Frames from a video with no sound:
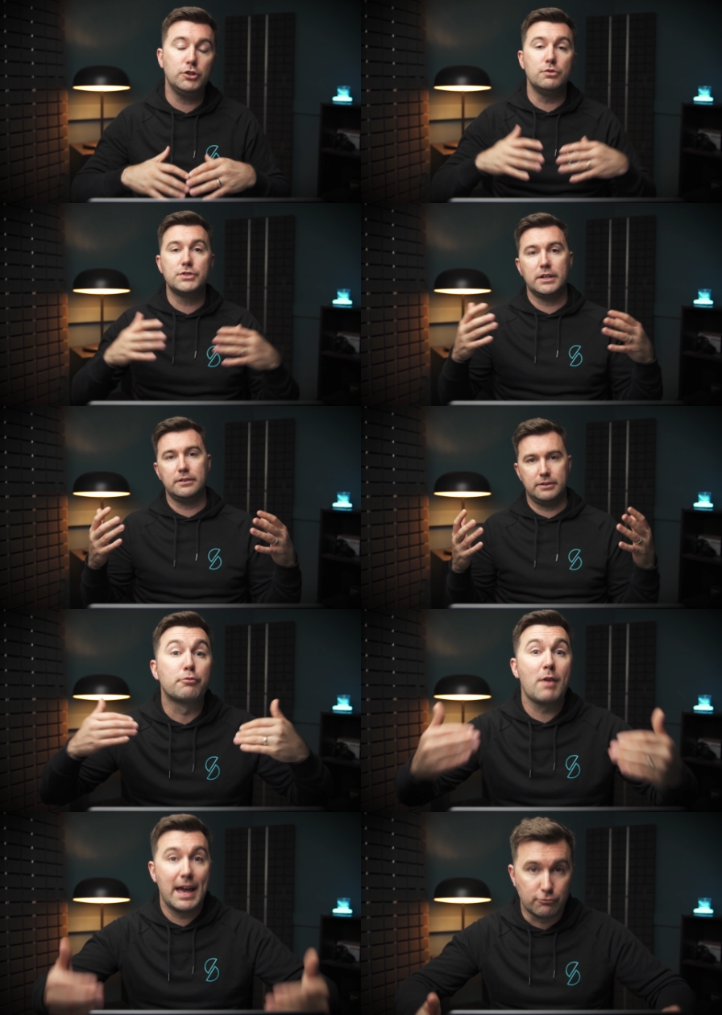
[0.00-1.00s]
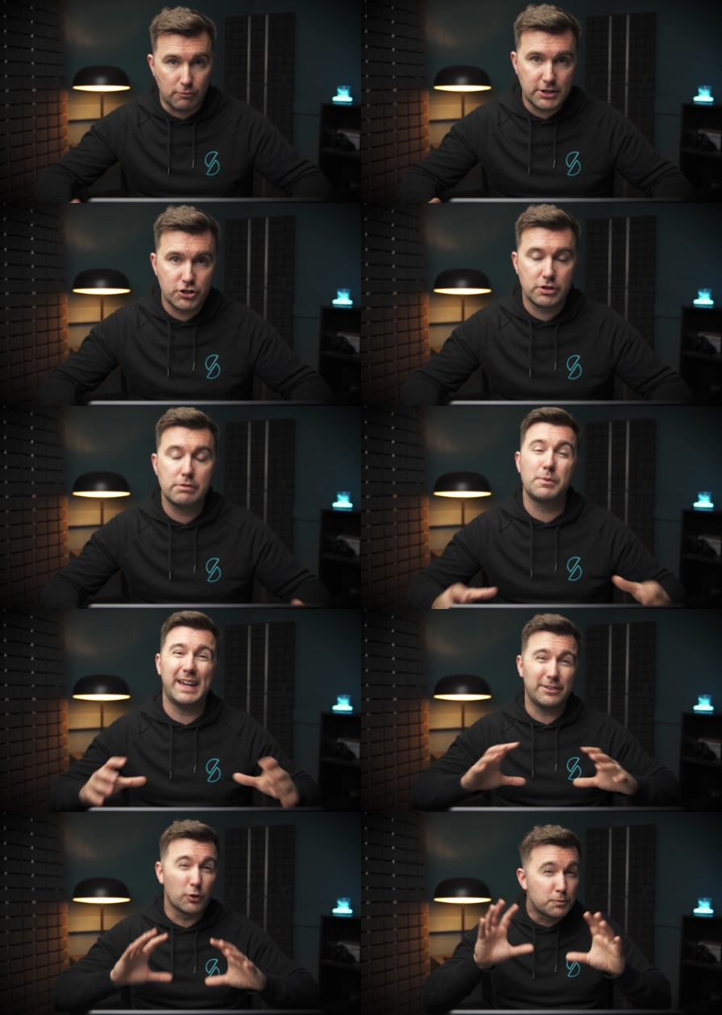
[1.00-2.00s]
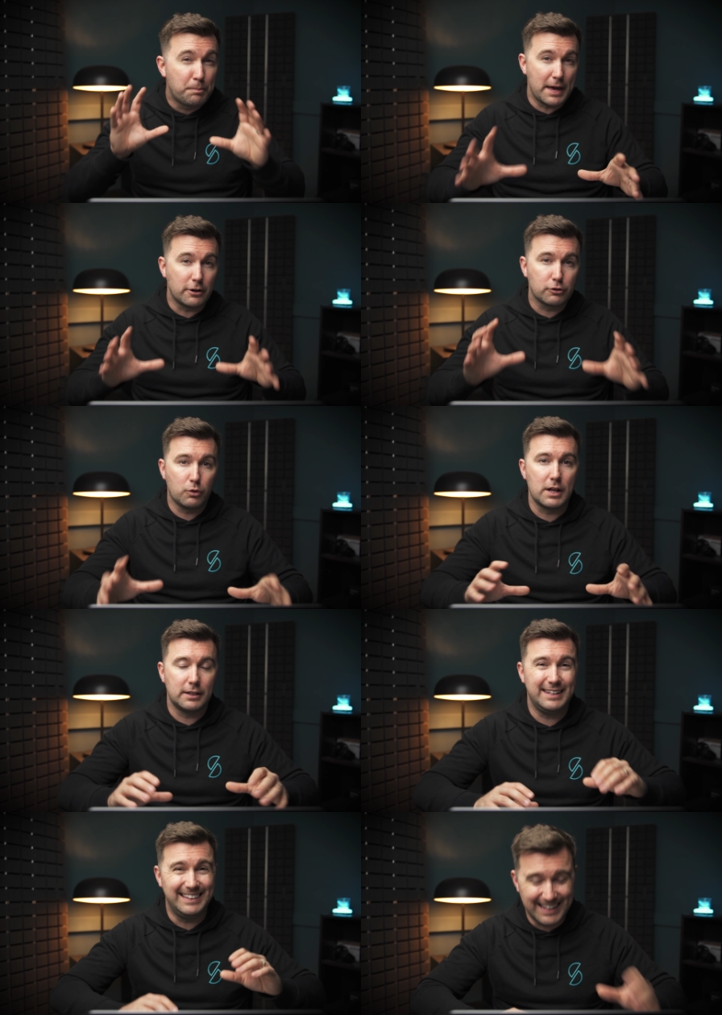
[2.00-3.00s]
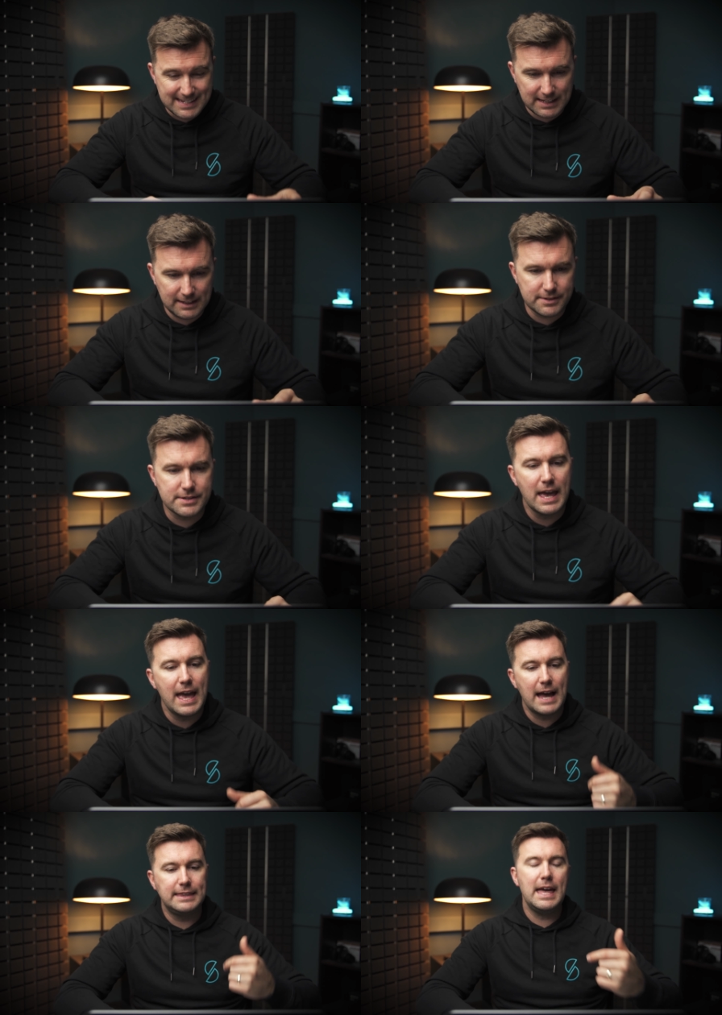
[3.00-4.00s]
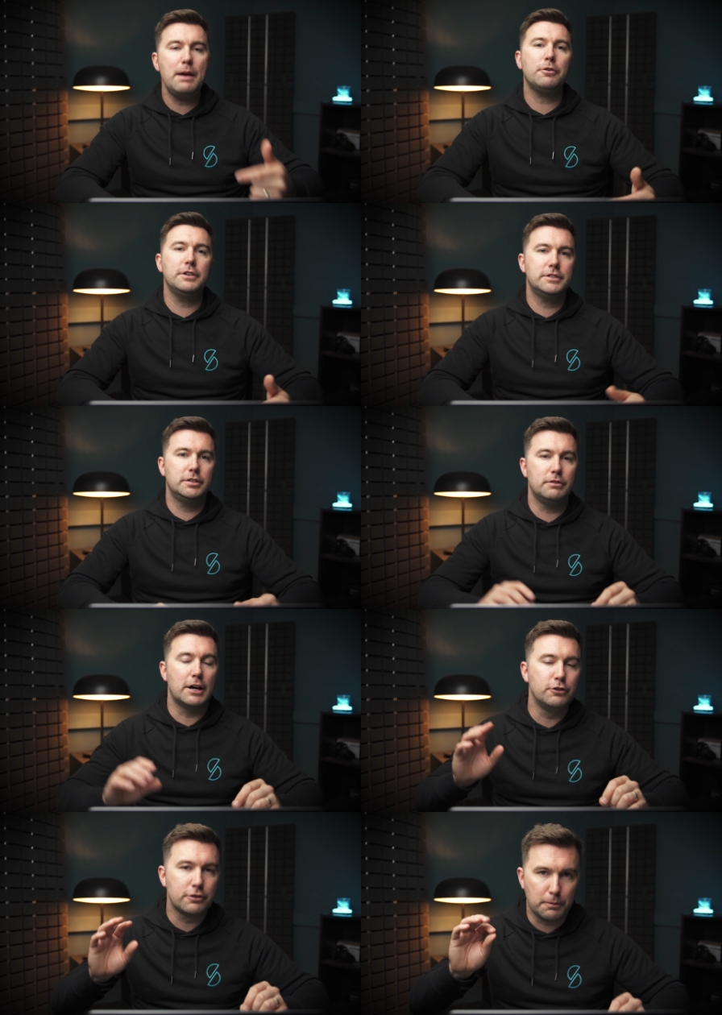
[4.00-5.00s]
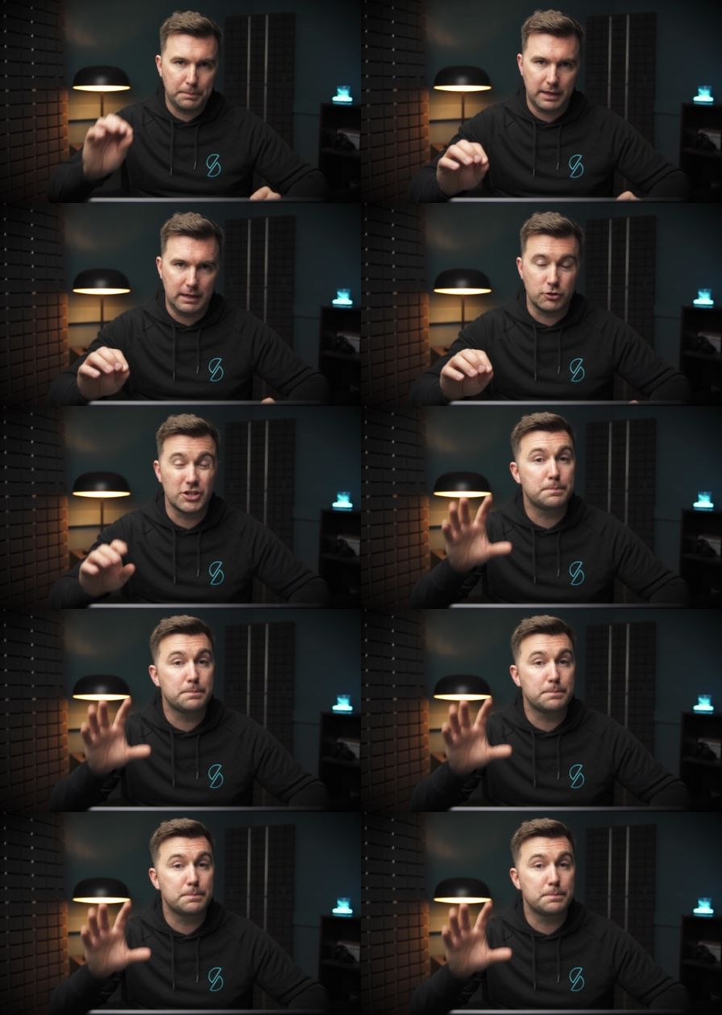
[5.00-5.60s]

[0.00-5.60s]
using brand registry where we get those better quality listings. And now we're into another P, which is